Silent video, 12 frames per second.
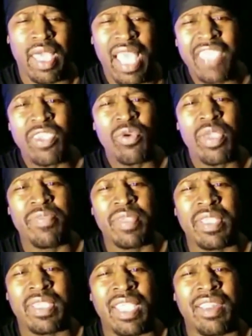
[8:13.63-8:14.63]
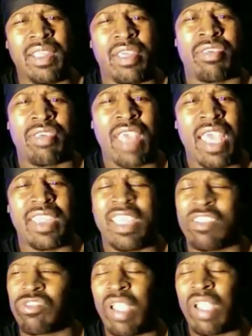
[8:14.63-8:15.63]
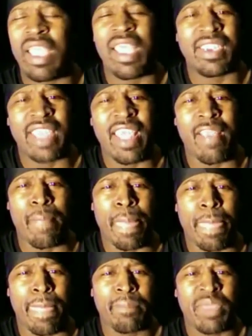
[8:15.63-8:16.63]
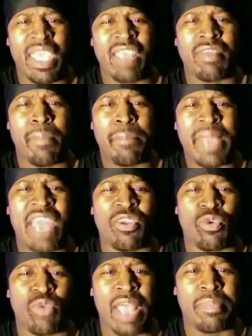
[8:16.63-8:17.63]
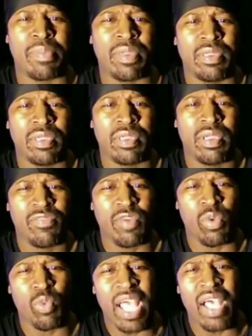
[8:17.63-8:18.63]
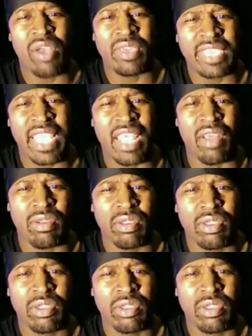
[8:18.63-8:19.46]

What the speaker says: How you even get a shot at trying out as a battle rapper for Wildin' Out?